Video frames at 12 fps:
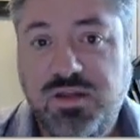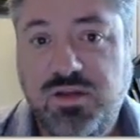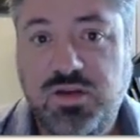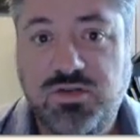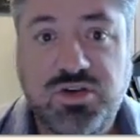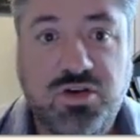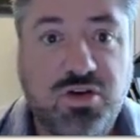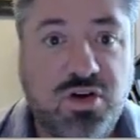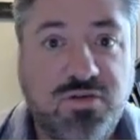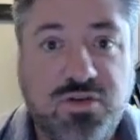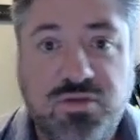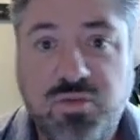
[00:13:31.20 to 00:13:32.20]
you turn
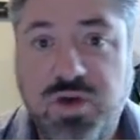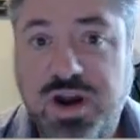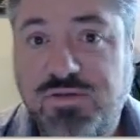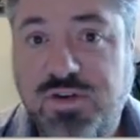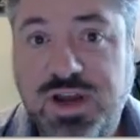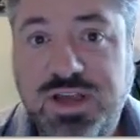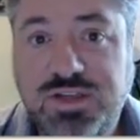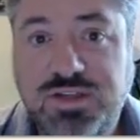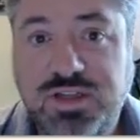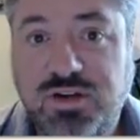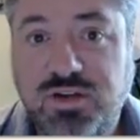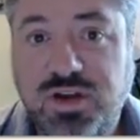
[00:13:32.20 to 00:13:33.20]
over whatever it is
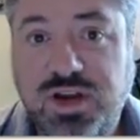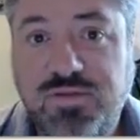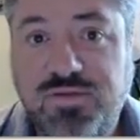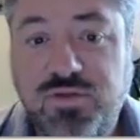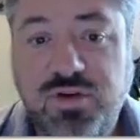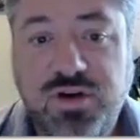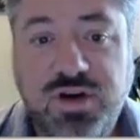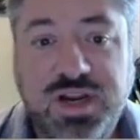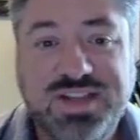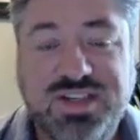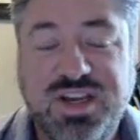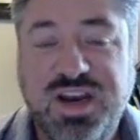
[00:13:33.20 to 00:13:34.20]
that they're looking for.
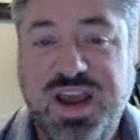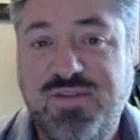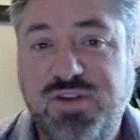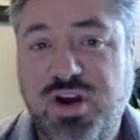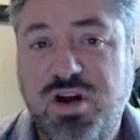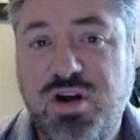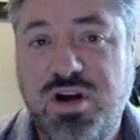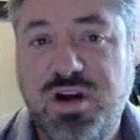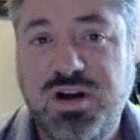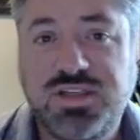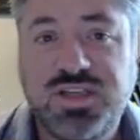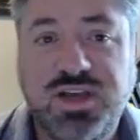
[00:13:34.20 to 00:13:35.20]
It's going to have a
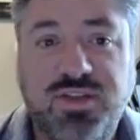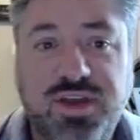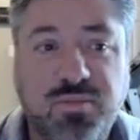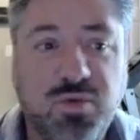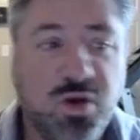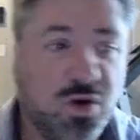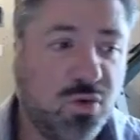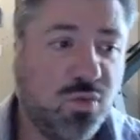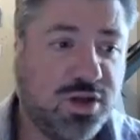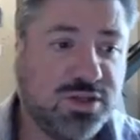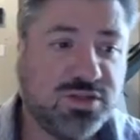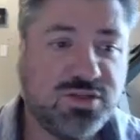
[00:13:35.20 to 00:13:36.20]
card, tell them
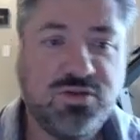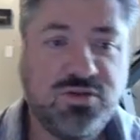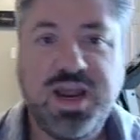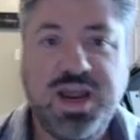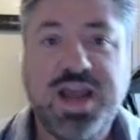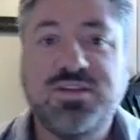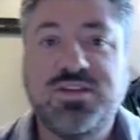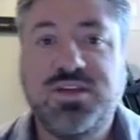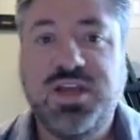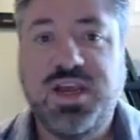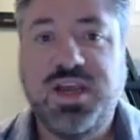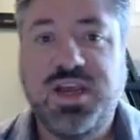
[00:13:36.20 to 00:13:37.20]
one student has to
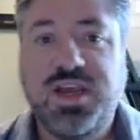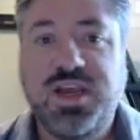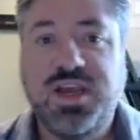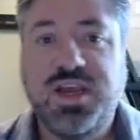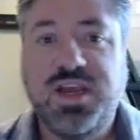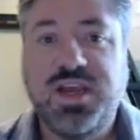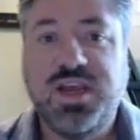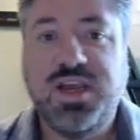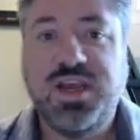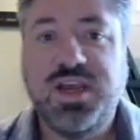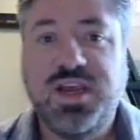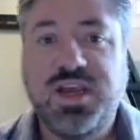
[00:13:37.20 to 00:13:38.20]
take a video of
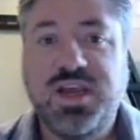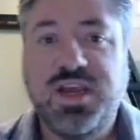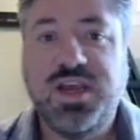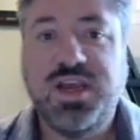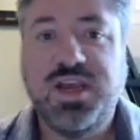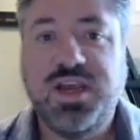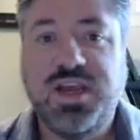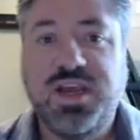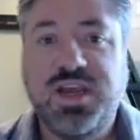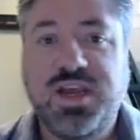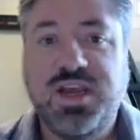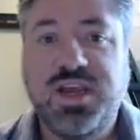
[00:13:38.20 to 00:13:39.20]
all the other
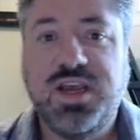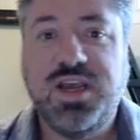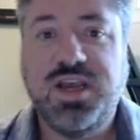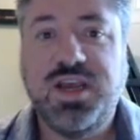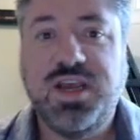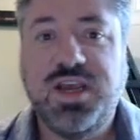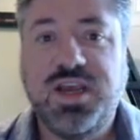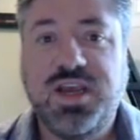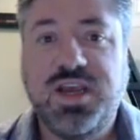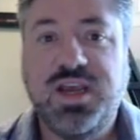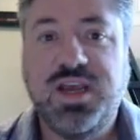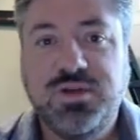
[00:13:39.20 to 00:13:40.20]
students doing 10
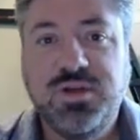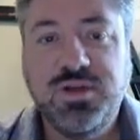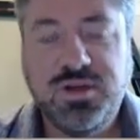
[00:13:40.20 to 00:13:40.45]
push-ups.